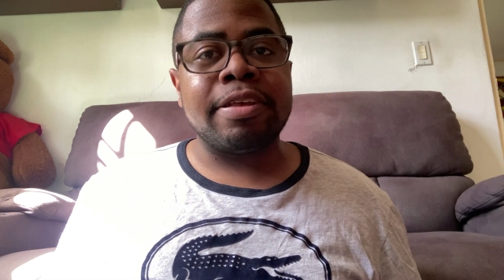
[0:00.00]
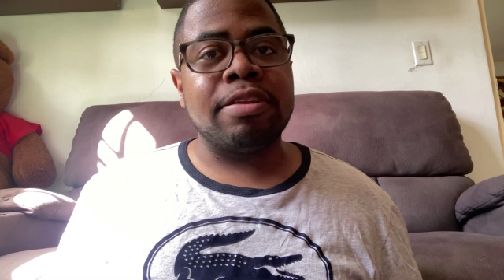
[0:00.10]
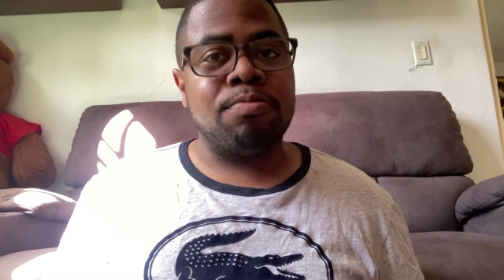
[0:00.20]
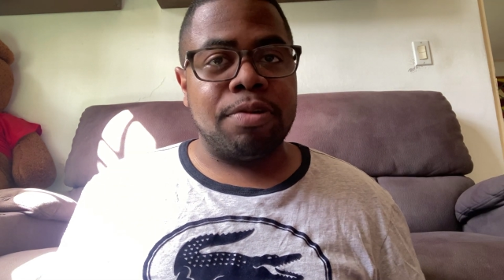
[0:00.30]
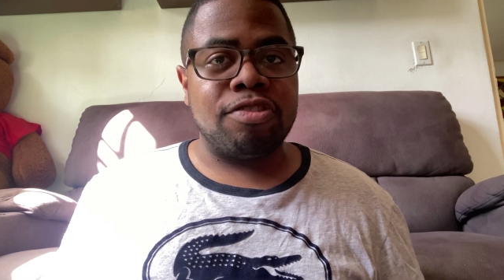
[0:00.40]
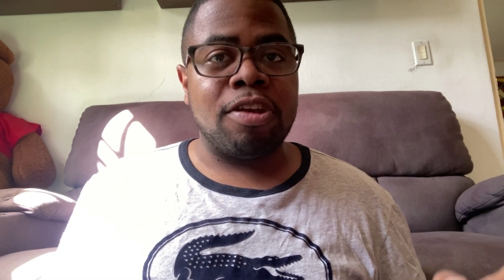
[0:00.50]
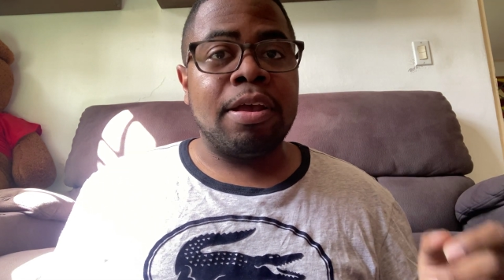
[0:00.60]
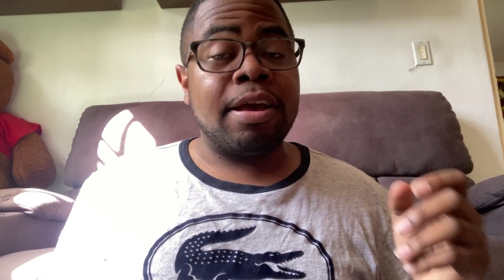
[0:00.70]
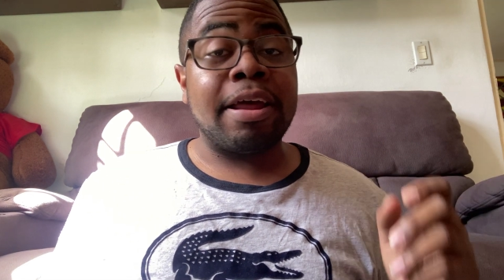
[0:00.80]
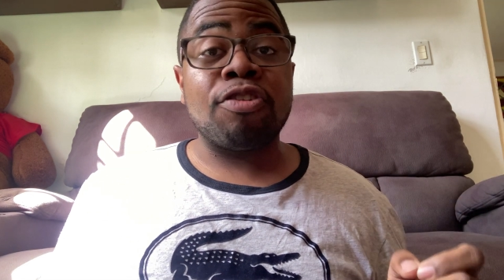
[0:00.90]
in which
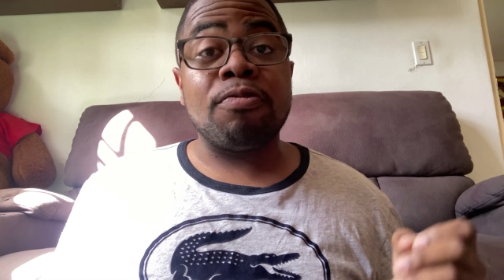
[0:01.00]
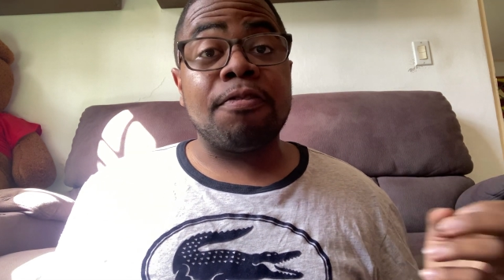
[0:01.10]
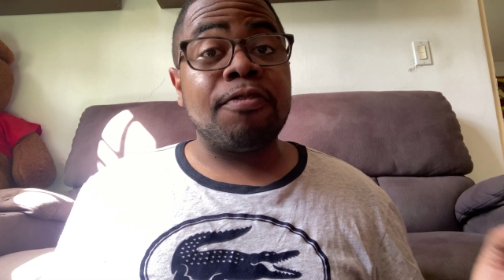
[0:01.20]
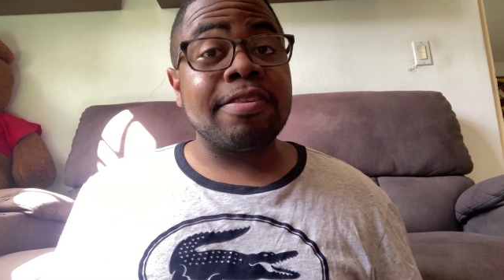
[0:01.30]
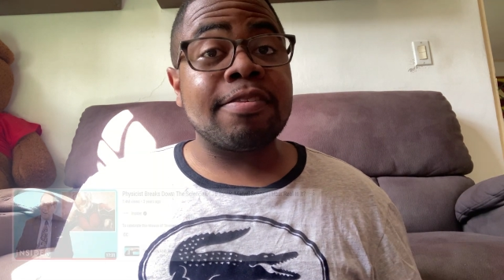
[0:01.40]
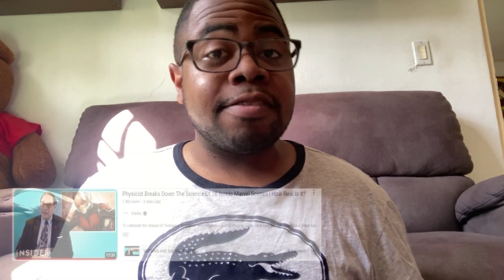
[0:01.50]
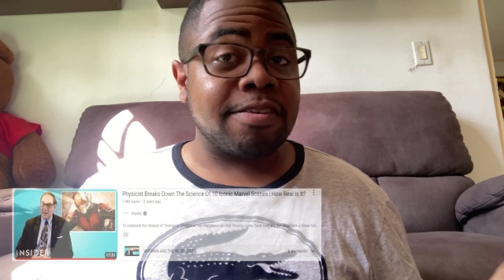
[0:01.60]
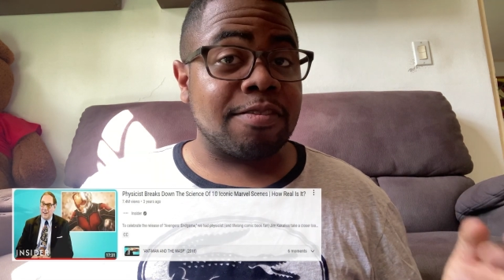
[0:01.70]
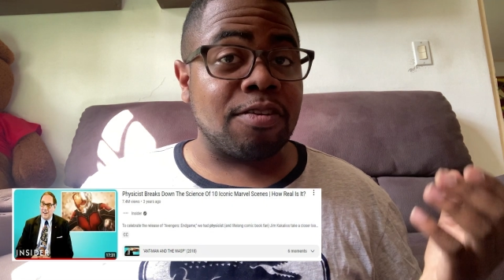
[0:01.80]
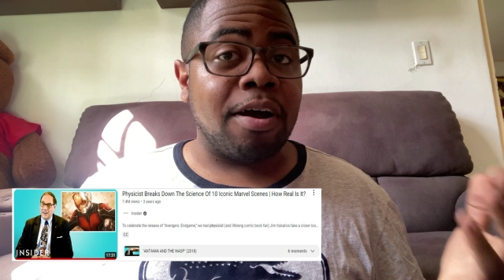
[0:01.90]
an actual
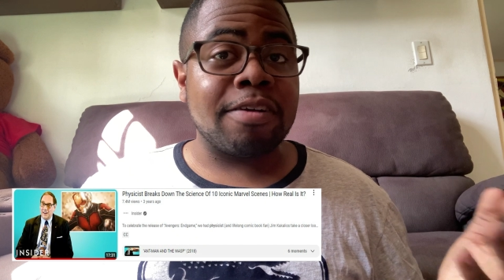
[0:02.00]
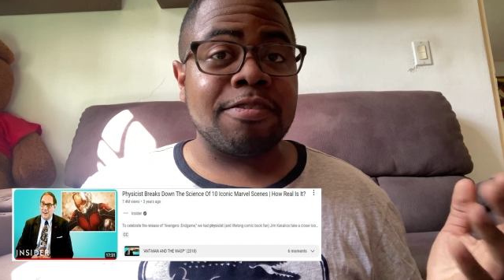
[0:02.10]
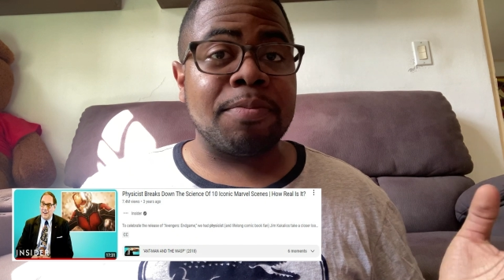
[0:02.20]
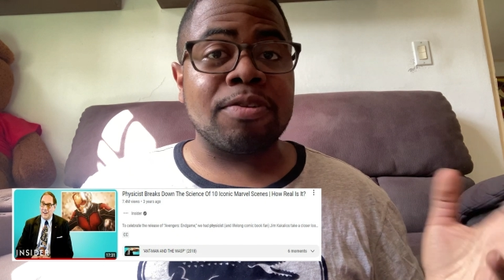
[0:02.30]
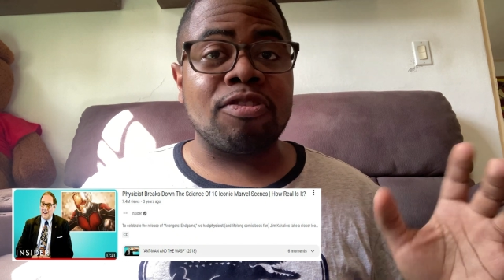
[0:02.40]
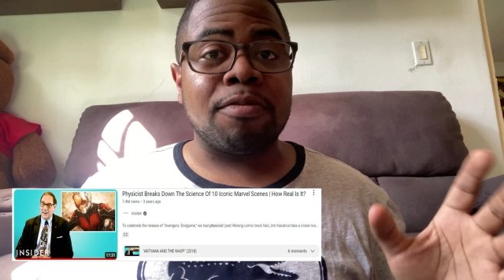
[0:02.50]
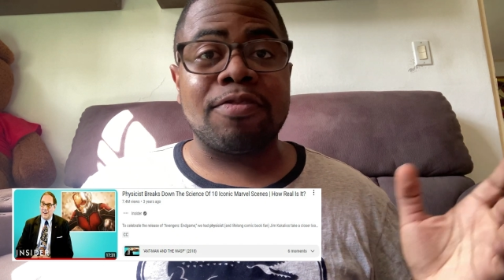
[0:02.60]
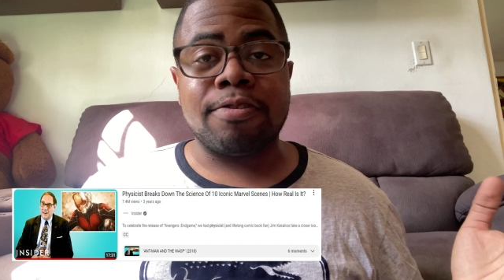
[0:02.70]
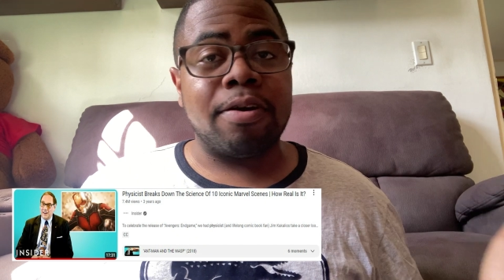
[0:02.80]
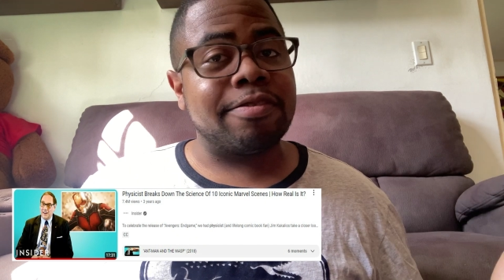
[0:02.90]
physicist talks about some of
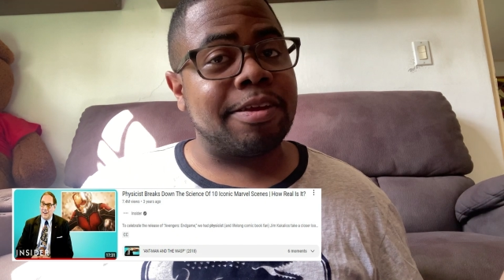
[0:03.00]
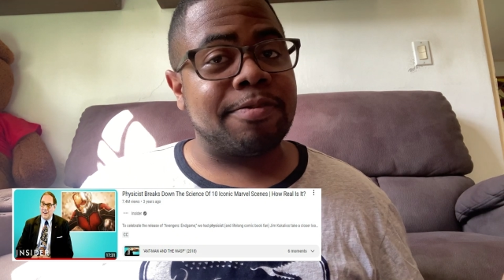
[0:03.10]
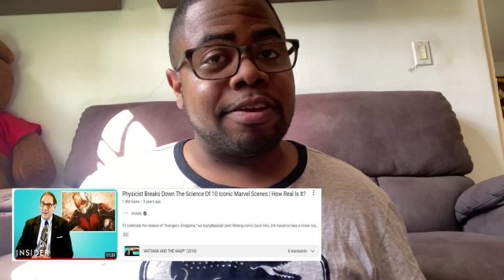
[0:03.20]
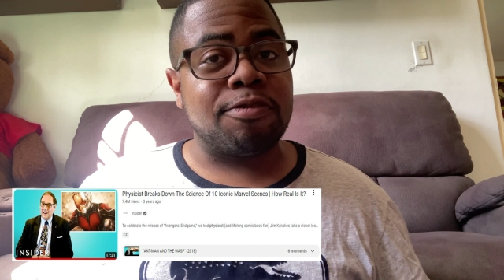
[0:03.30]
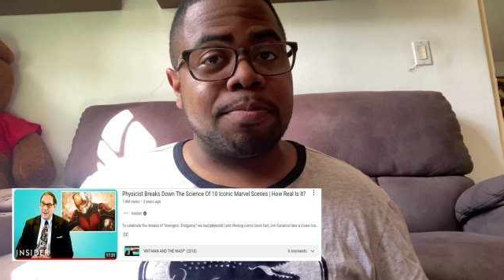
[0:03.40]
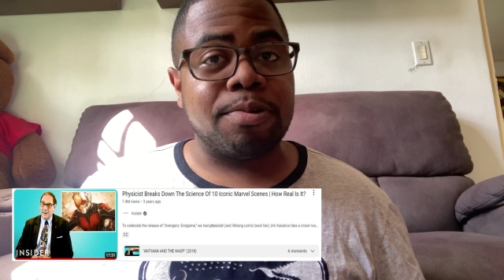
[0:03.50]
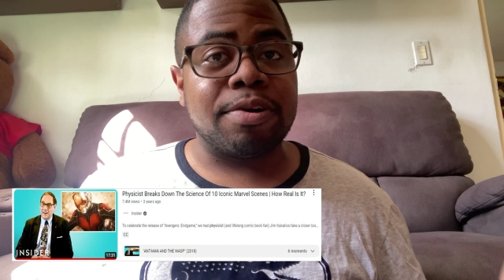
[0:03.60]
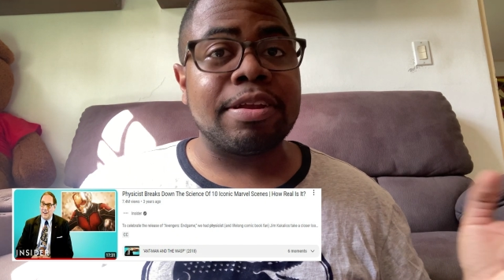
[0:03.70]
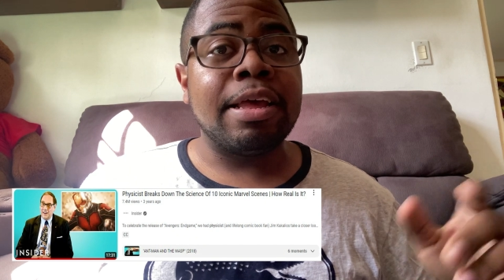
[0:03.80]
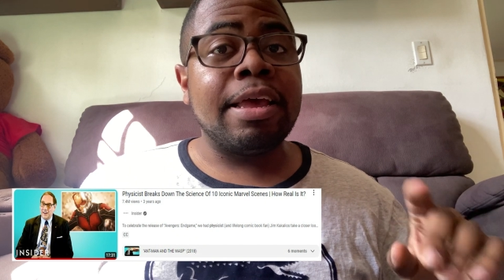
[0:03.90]
the concepts
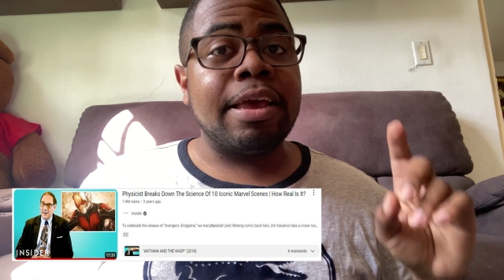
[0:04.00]
explored